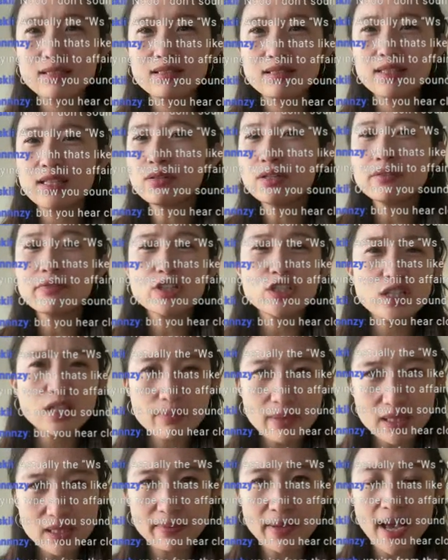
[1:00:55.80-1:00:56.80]
They don't give a shit
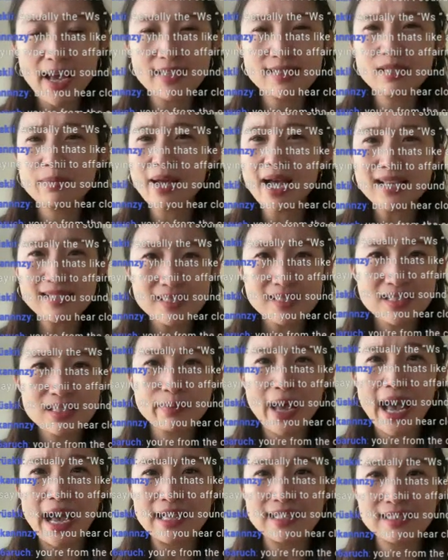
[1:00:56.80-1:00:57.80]
about the past. The past is the
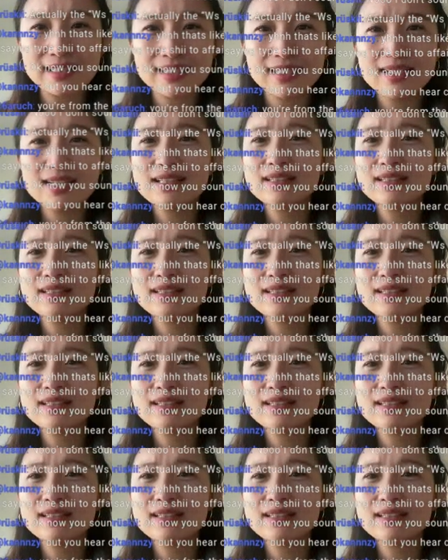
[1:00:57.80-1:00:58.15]
past.